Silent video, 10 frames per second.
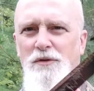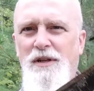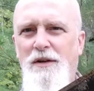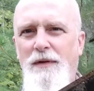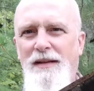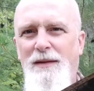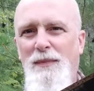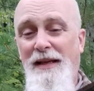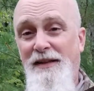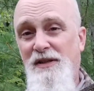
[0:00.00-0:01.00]
generate the
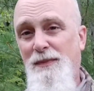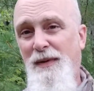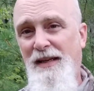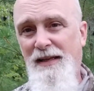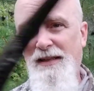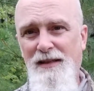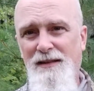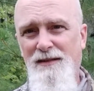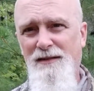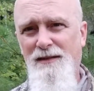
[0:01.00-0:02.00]
blade speed,
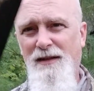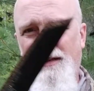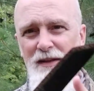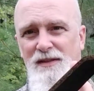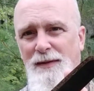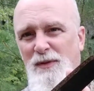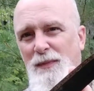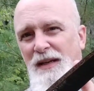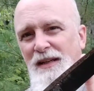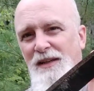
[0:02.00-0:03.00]
because tip
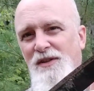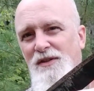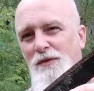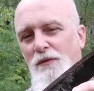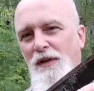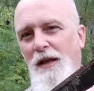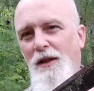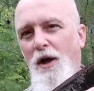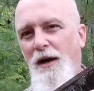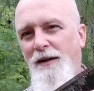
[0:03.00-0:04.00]
speed is really a
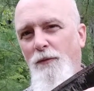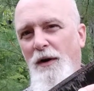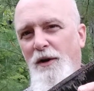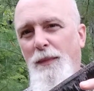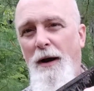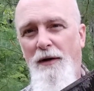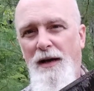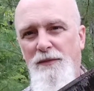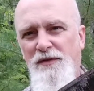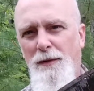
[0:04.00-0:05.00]
lot of where your power
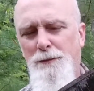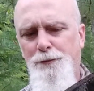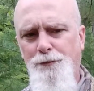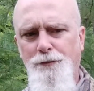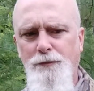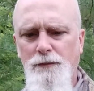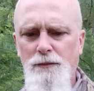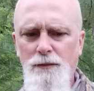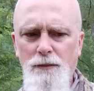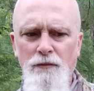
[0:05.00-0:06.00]
comes from.
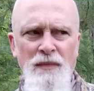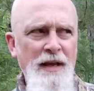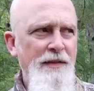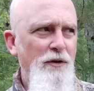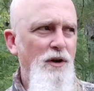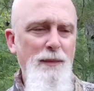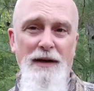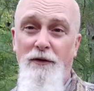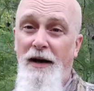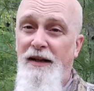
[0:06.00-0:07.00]
There are going to be a
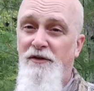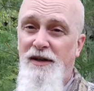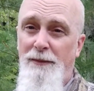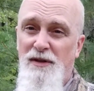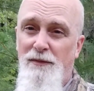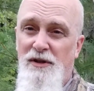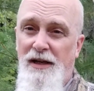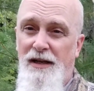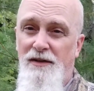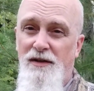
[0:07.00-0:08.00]
variety of shapes of
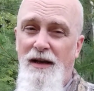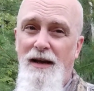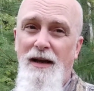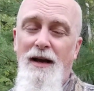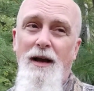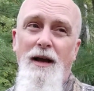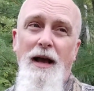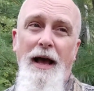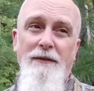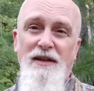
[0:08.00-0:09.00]
machetes.
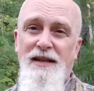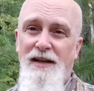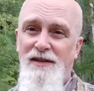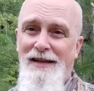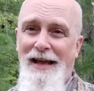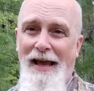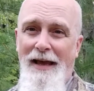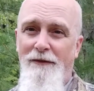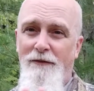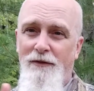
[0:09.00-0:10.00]
Having tested
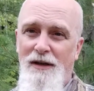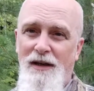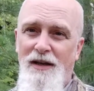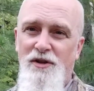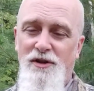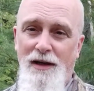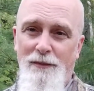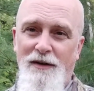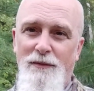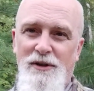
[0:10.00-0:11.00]
every shape
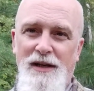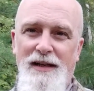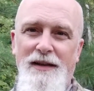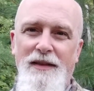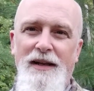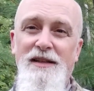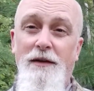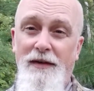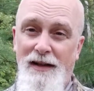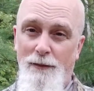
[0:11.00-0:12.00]
of machete that is
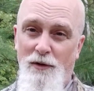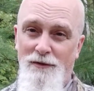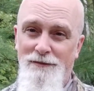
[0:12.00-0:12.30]
available,